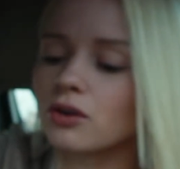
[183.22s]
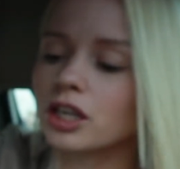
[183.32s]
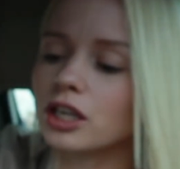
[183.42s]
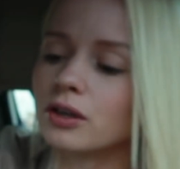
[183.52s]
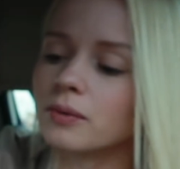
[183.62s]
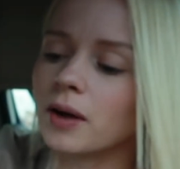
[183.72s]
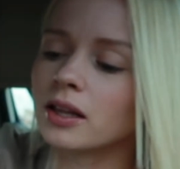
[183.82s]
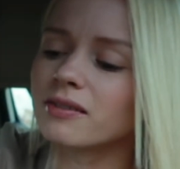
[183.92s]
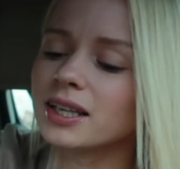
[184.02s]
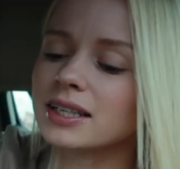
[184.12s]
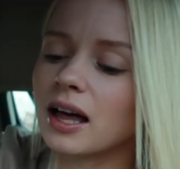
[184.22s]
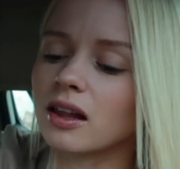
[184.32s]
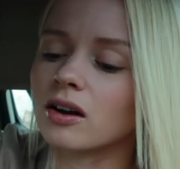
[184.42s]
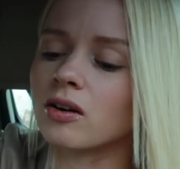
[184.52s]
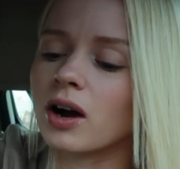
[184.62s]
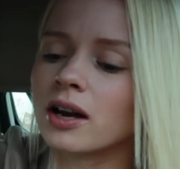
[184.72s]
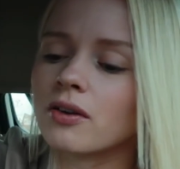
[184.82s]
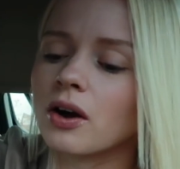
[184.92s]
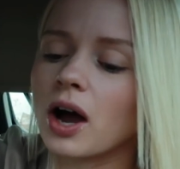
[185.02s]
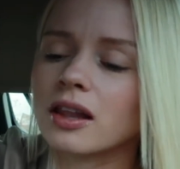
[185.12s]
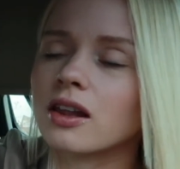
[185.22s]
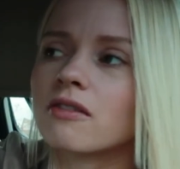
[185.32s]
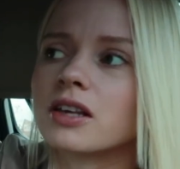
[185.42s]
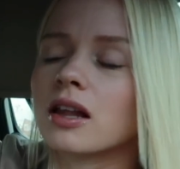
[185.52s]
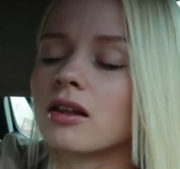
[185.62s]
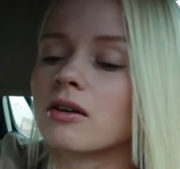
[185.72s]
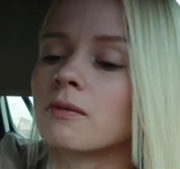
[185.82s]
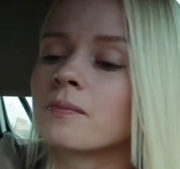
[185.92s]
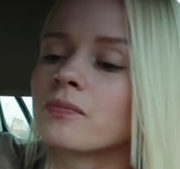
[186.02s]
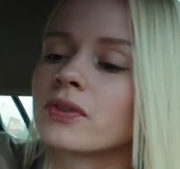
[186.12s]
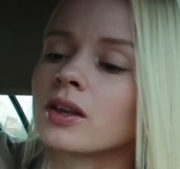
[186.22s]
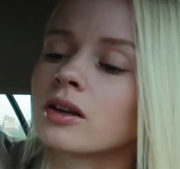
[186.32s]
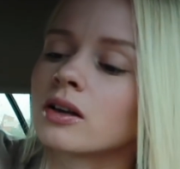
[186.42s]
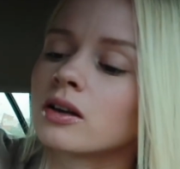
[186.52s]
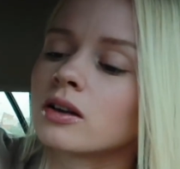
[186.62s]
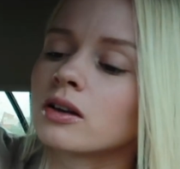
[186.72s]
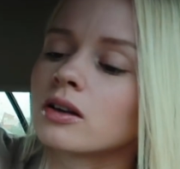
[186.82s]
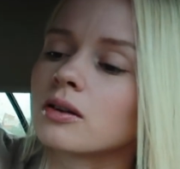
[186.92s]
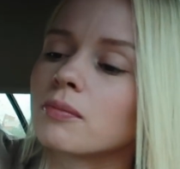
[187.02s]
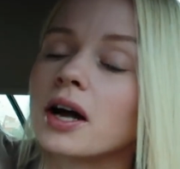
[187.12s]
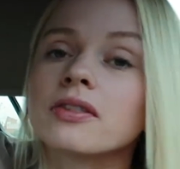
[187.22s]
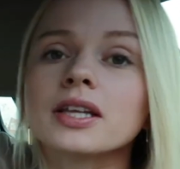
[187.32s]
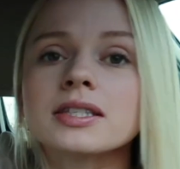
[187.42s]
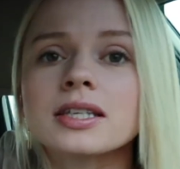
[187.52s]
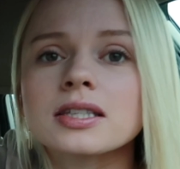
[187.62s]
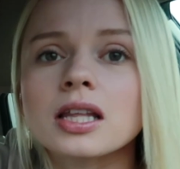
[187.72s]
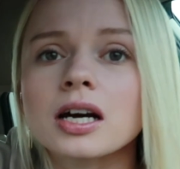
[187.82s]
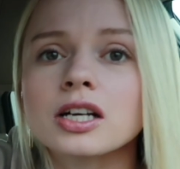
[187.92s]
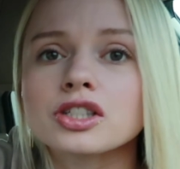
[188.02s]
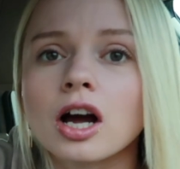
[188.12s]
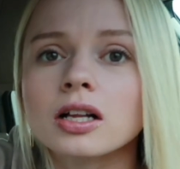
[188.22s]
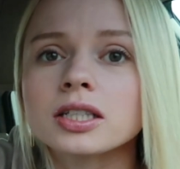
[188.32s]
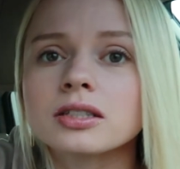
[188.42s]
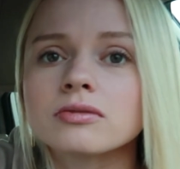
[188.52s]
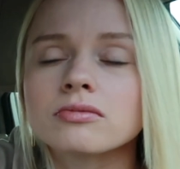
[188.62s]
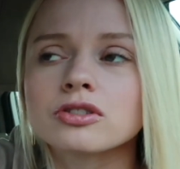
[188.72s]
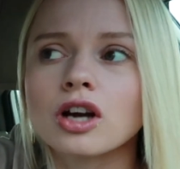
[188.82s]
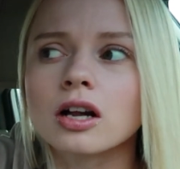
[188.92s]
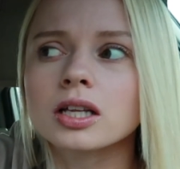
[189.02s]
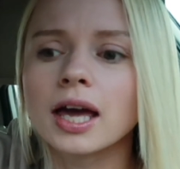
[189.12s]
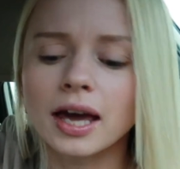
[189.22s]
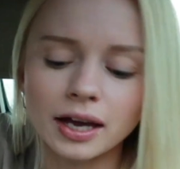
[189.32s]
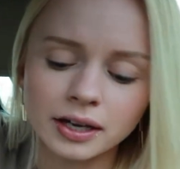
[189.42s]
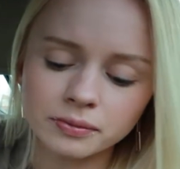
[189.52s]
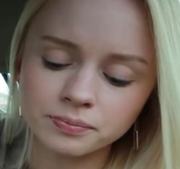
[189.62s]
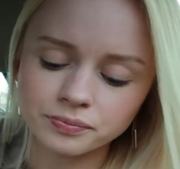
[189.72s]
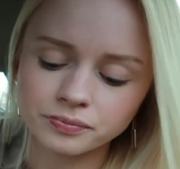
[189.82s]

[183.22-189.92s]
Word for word: so cute. I love the yellow. I don't know. I love yellow. But this is the chocolate chocolate egg.